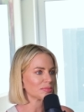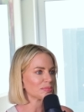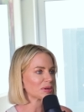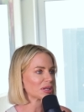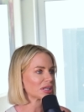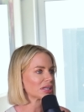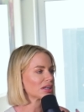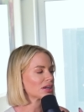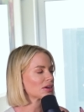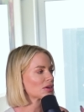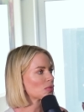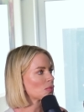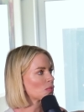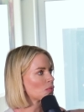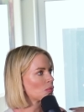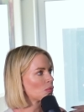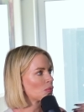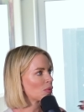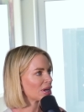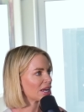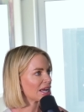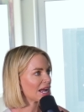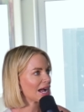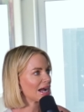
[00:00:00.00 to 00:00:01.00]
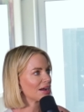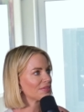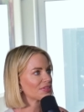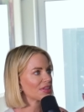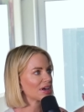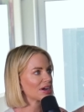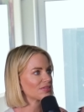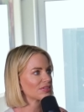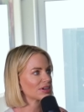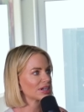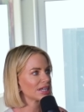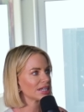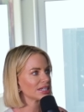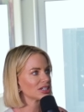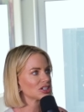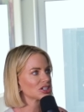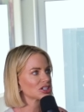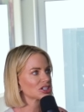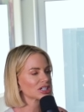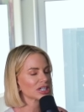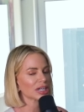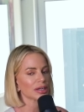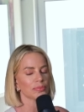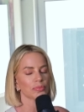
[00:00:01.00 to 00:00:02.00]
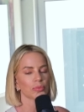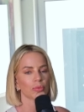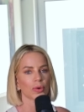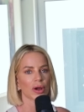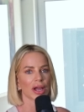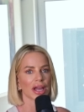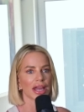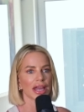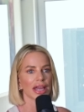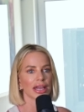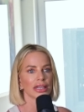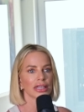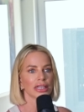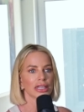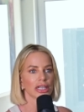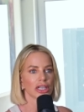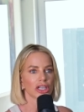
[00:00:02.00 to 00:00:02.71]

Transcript: but we have that relationship where